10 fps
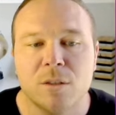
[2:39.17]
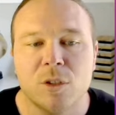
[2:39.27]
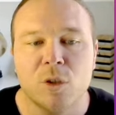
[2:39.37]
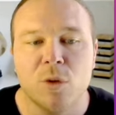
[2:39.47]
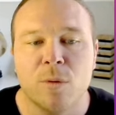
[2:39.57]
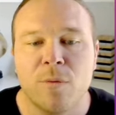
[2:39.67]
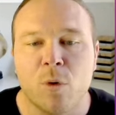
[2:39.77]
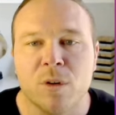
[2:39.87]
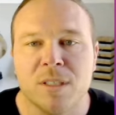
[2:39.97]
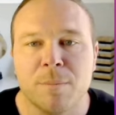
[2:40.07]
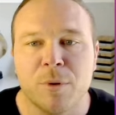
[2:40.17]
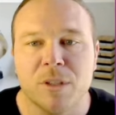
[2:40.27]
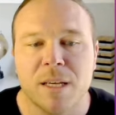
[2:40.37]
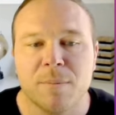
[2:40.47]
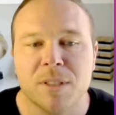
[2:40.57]
to do 4 simple
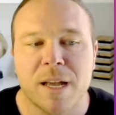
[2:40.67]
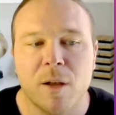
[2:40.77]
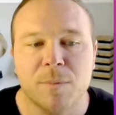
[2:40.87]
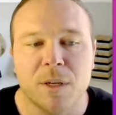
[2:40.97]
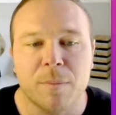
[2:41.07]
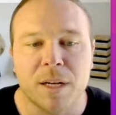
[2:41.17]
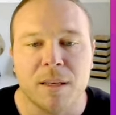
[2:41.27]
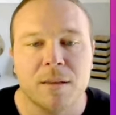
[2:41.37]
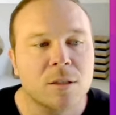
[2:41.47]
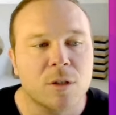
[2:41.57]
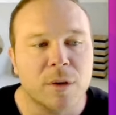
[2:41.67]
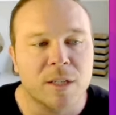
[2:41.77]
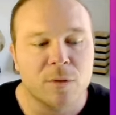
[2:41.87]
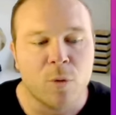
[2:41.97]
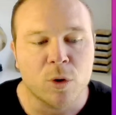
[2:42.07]
tips to help somebody. So
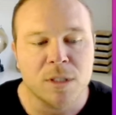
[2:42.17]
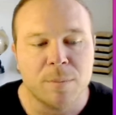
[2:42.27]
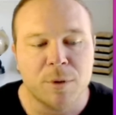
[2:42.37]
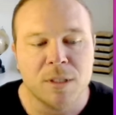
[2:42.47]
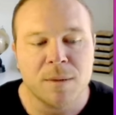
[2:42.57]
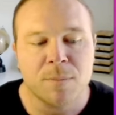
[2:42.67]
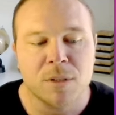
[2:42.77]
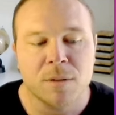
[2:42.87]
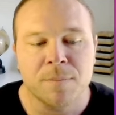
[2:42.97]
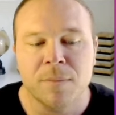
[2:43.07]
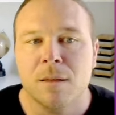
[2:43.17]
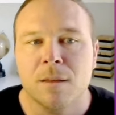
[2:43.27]
here's 4 simple tips.